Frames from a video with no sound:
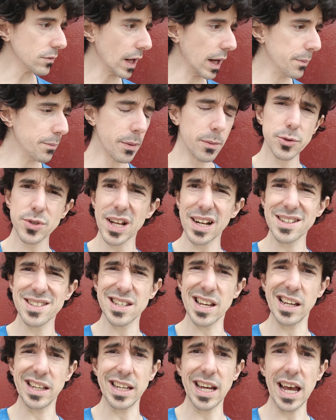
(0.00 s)
And people started
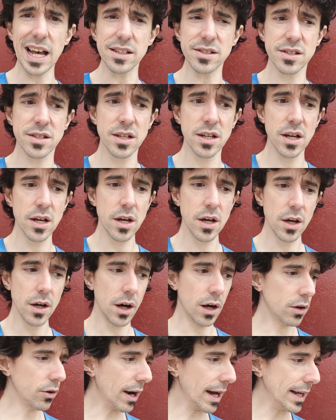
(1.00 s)
saying yes.
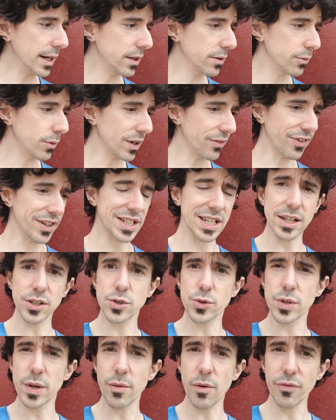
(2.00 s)
All right, what if I take it
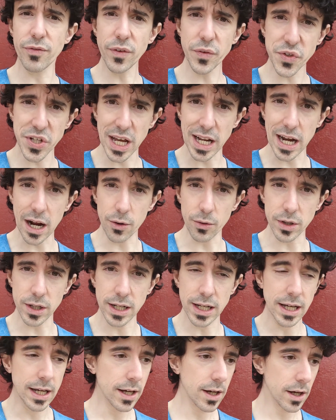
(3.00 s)
to $750 an hour?
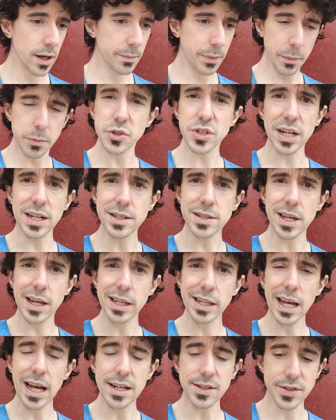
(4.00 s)
And people started
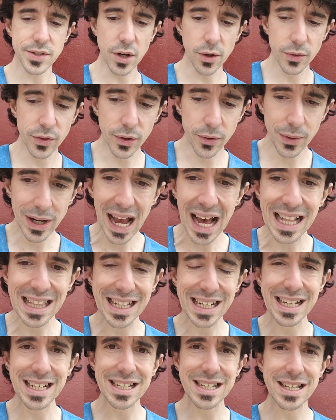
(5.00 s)
saying yes. So the
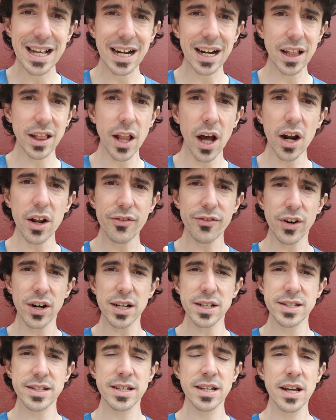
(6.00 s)
reality is that a lot of
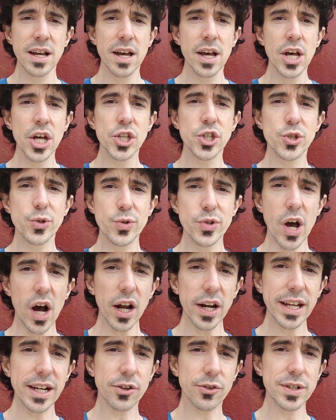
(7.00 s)
us do
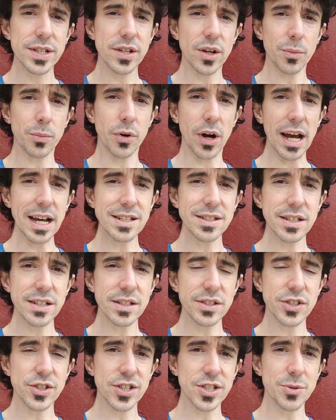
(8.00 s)
not increase our
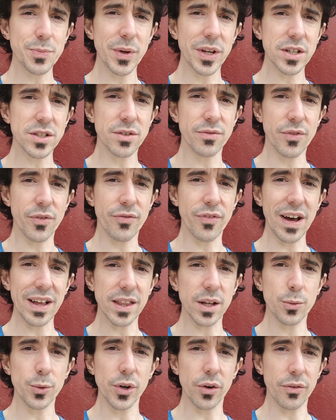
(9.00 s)
prices just because of the fact
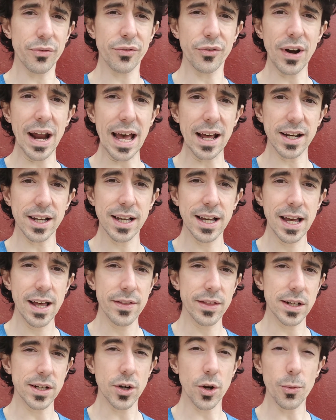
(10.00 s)
that we're afraid
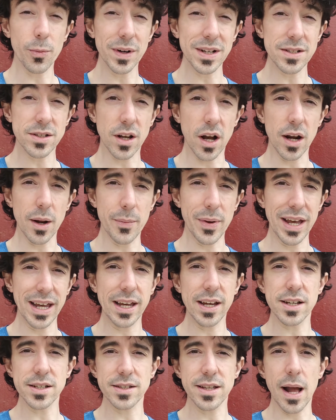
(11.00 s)
that nobody's gonna
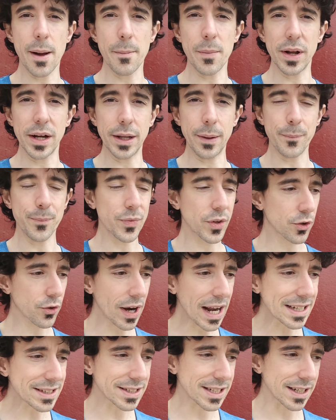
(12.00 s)
pay us that money.
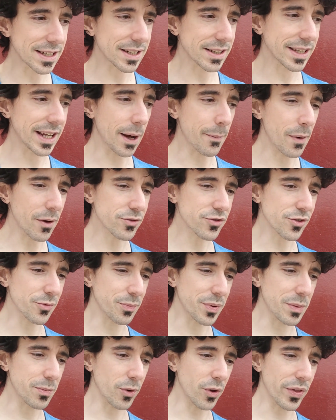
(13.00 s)
Granted, the amount of
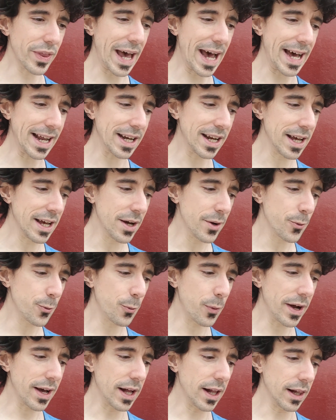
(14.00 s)
people that
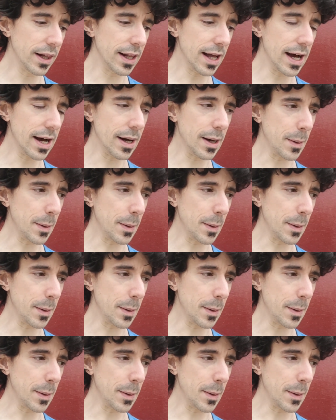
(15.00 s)
will